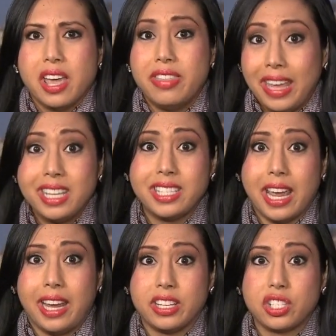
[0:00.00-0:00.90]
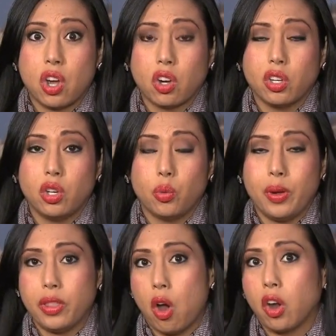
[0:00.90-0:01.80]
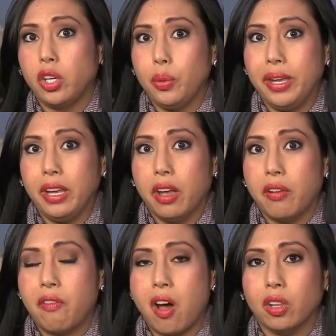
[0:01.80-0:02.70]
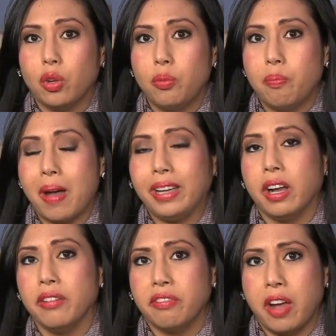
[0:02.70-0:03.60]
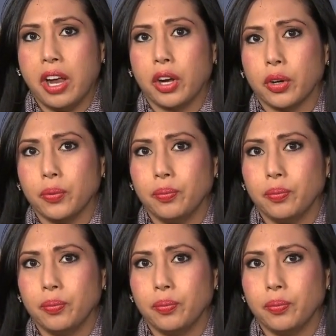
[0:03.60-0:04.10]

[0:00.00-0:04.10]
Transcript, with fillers: They say it started with arguing, followed by gunfire.